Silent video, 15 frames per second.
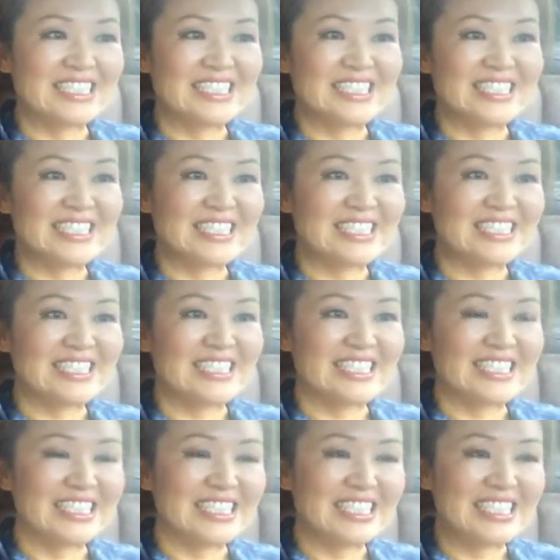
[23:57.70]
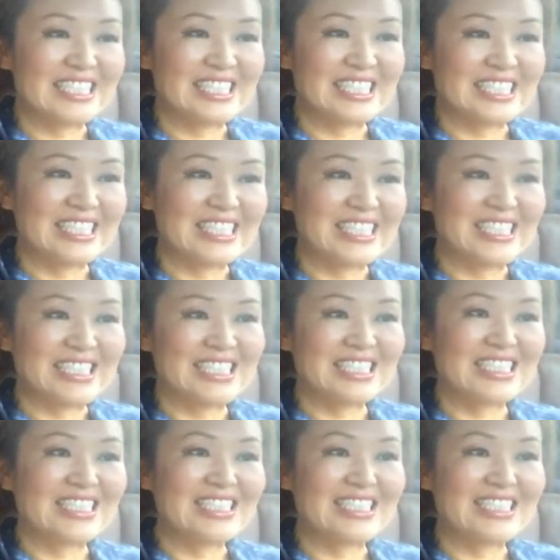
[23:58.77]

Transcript: This person isn't speaking.